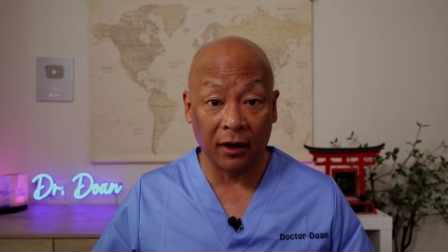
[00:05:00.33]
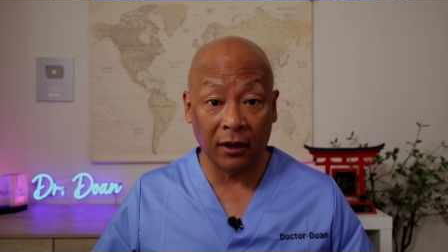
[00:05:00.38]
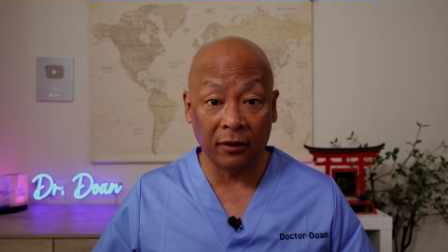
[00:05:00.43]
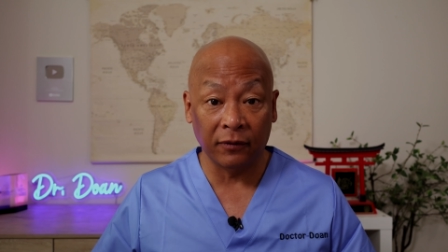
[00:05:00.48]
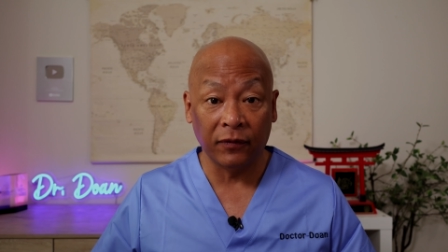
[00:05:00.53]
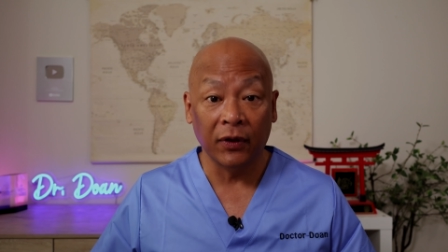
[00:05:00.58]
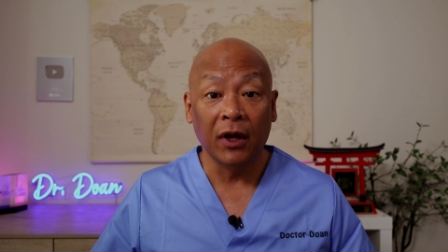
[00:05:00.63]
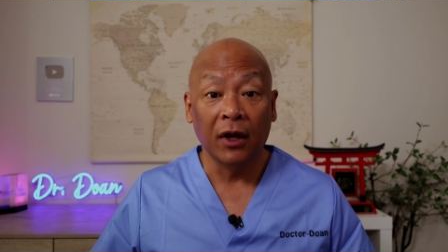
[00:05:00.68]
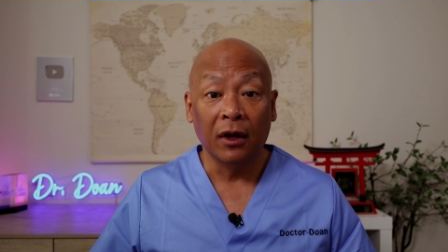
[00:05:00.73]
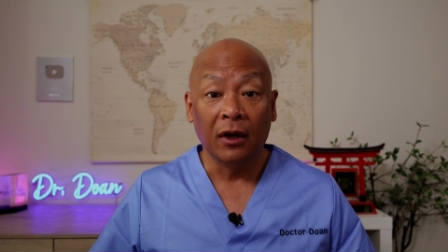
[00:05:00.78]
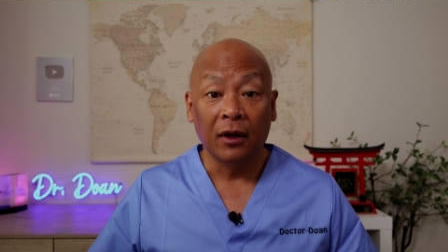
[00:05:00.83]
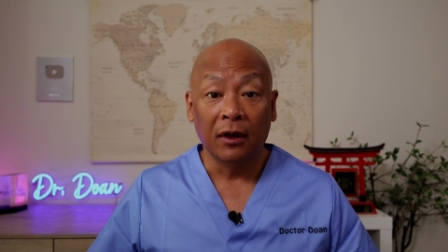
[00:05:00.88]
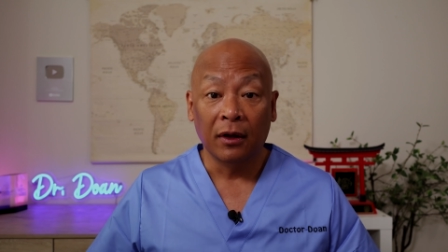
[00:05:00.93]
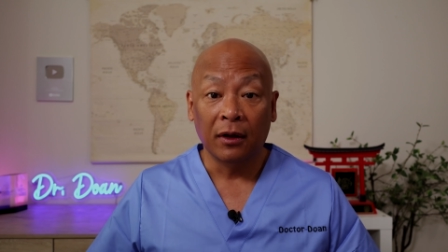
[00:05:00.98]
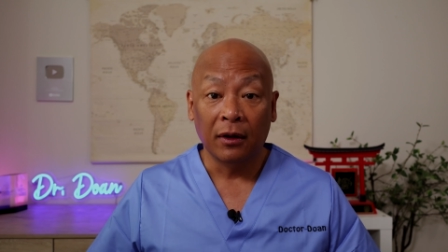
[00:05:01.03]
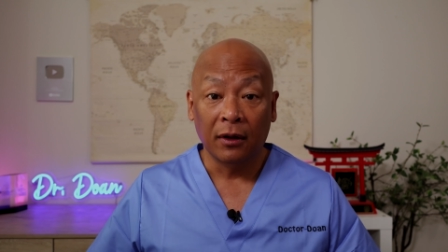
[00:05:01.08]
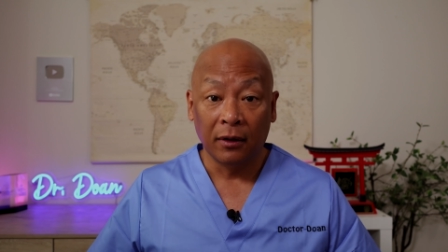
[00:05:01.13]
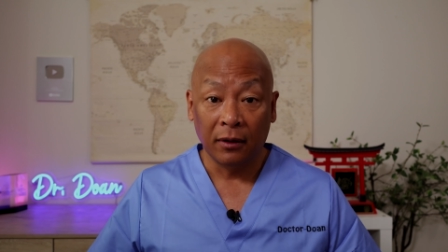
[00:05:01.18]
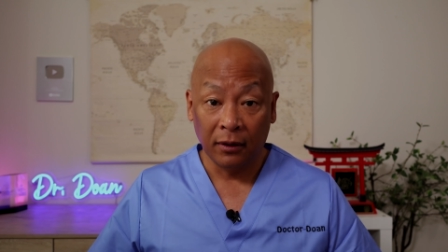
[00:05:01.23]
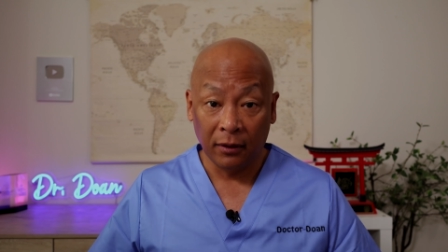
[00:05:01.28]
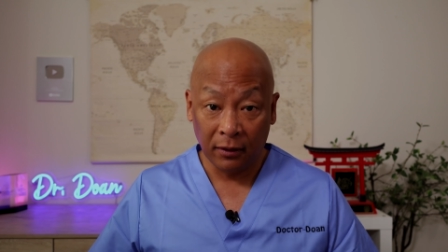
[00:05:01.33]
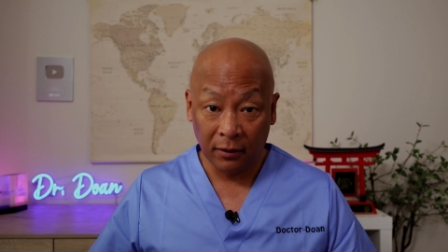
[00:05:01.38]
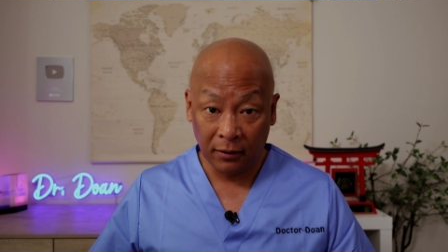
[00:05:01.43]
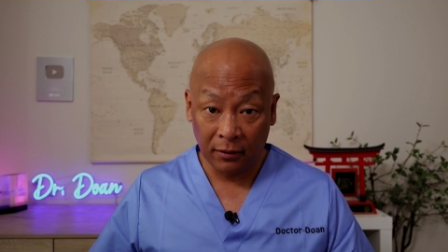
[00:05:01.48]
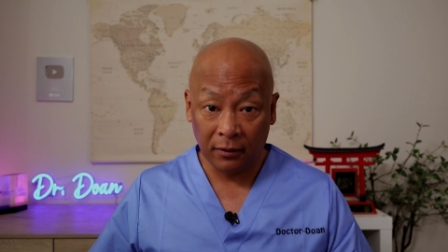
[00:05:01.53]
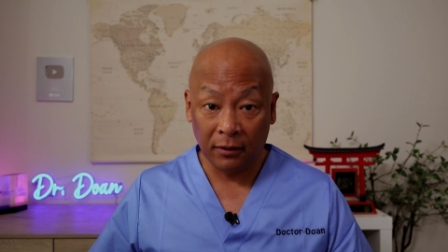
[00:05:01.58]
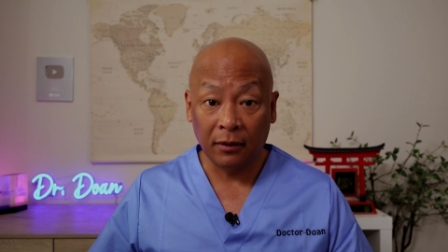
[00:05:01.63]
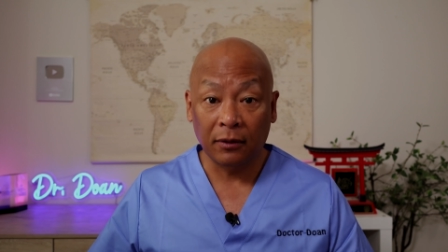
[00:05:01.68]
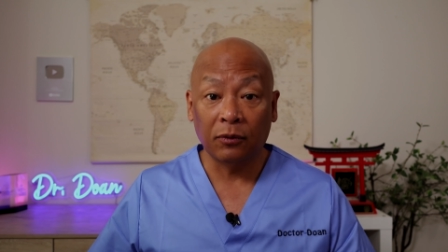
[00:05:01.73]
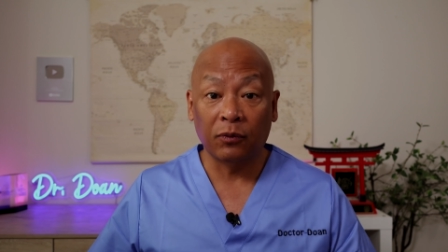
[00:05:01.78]
of
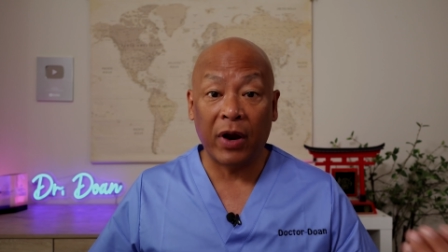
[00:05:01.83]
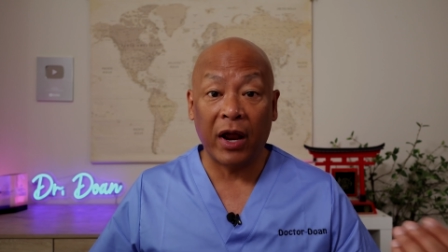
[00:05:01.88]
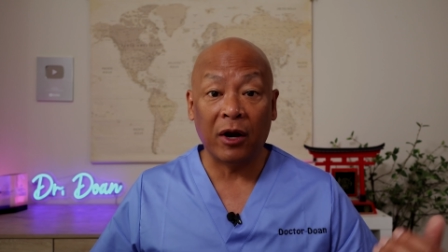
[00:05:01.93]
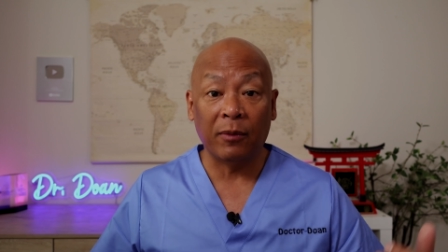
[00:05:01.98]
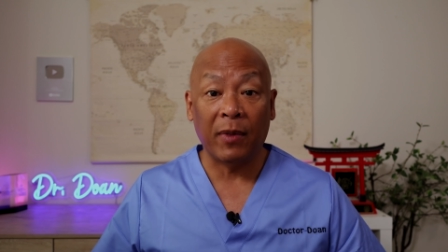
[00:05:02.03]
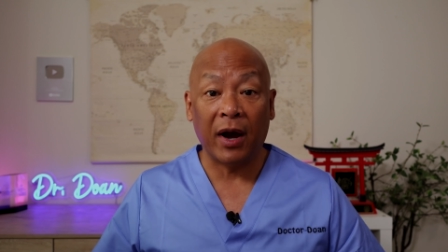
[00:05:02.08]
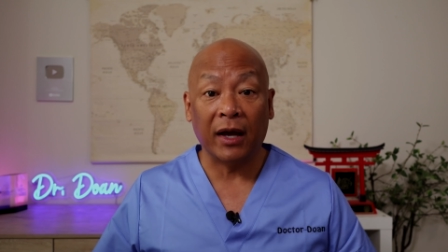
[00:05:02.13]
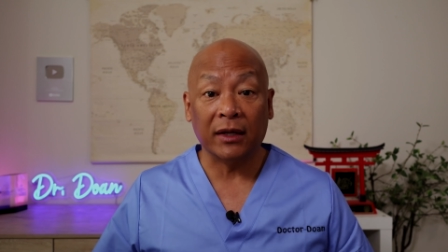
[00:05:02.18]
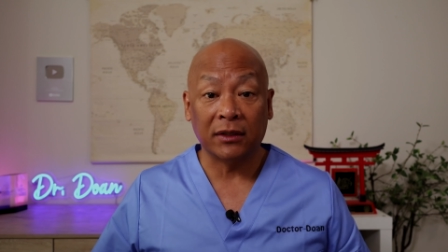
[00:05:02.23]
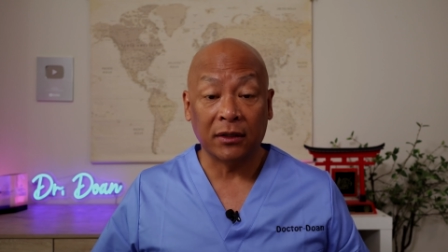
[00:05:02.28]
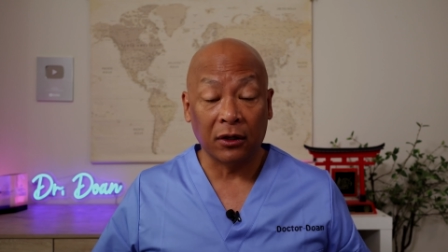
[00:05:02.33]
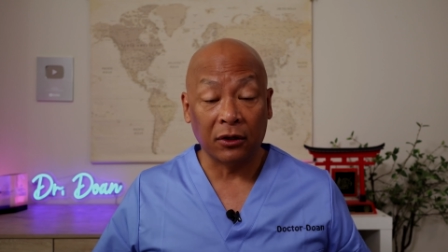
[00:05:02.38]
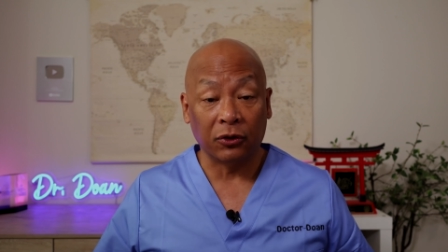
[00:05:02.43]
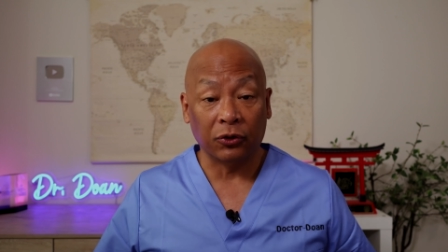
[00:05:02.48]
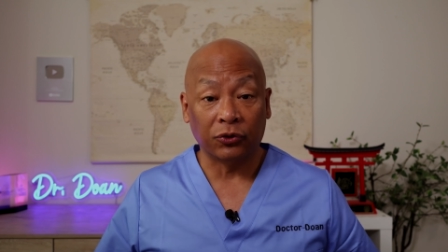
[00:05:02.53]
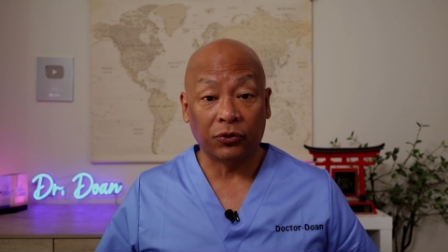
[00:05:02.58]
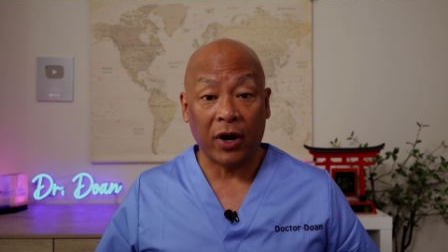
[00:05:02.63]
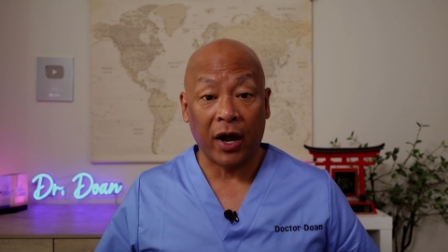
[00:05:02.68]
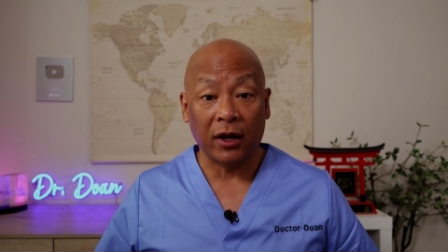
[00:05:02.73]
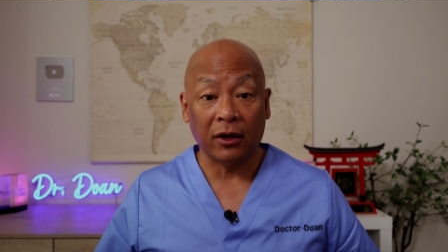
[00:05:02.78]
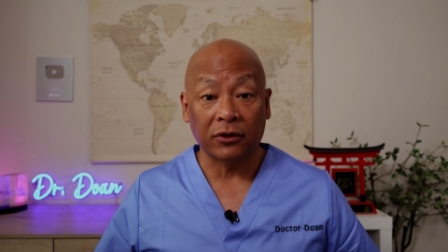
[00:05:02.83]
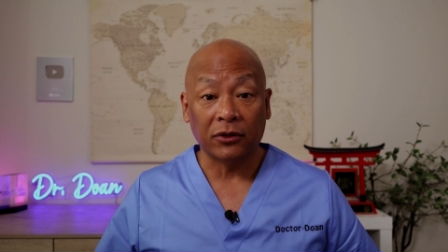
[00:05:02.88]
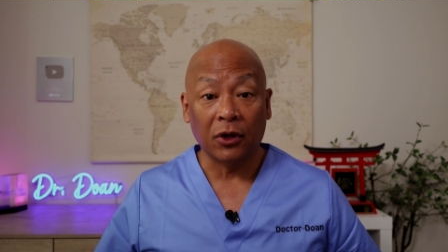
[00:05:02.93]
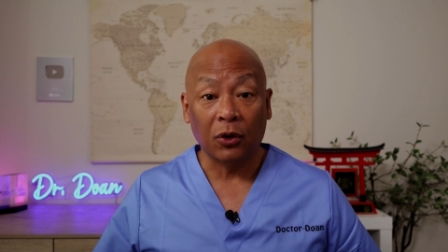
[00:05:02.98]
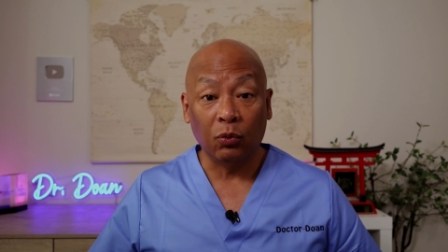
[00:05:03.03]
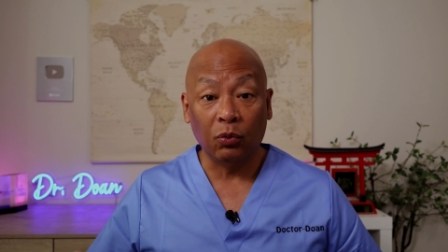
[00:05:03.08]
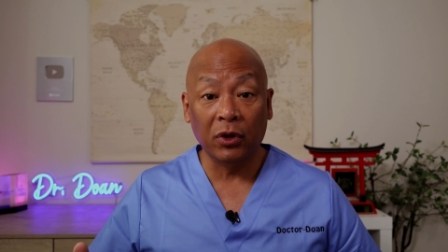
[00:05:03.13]
randomized clinical trials,